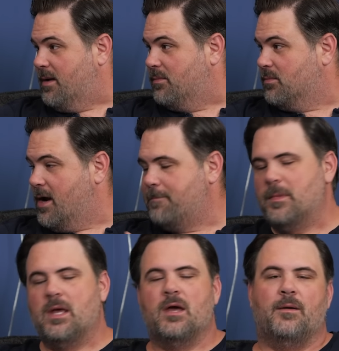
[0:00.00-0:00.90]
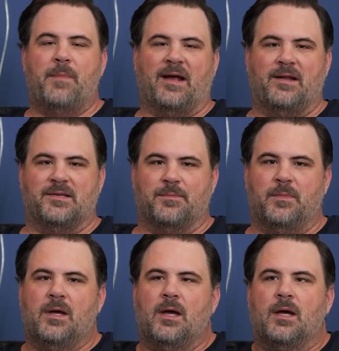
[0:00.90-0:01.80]
Yes, exactly. Right? More, yeah,
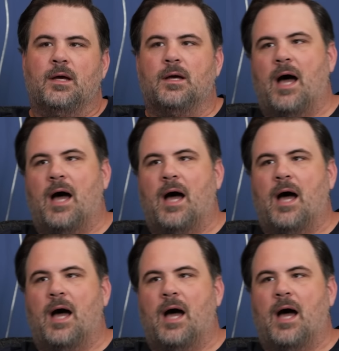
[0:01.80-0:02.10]
that's actually.